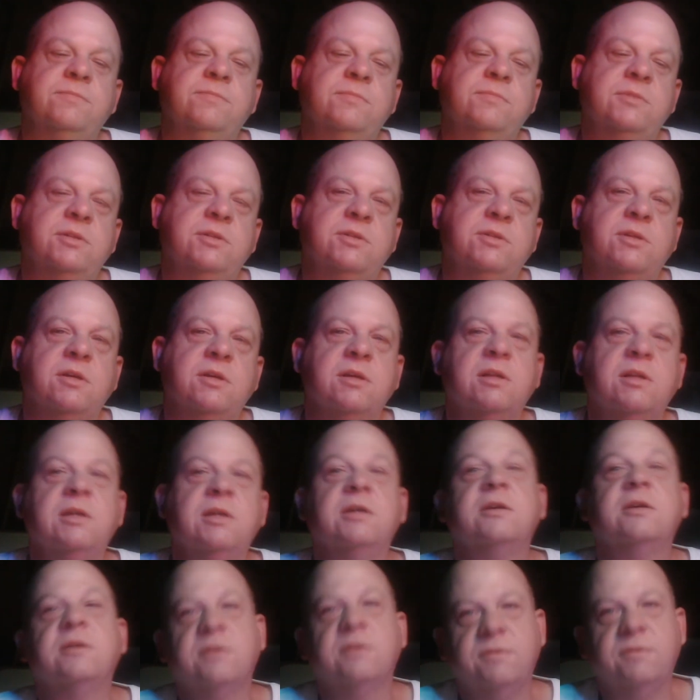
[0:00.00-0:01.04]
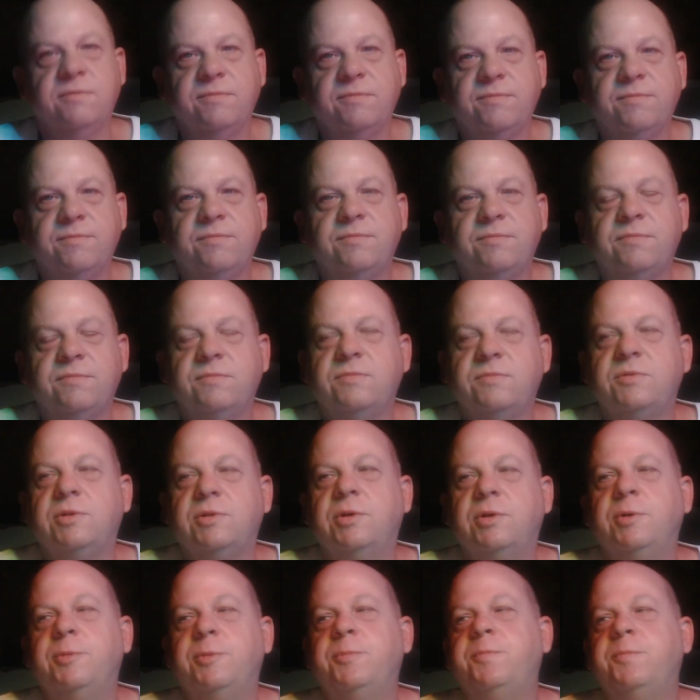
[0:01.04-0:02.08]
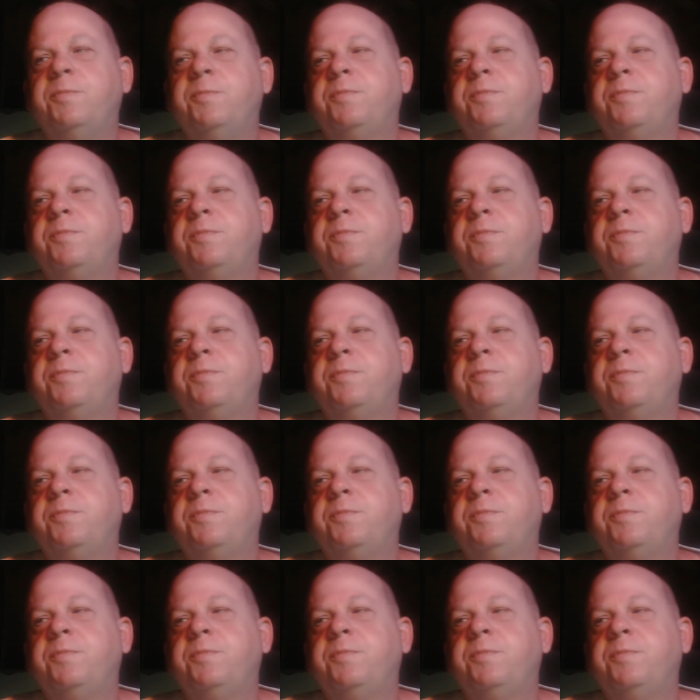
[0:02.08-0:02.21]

This is a Greek. So,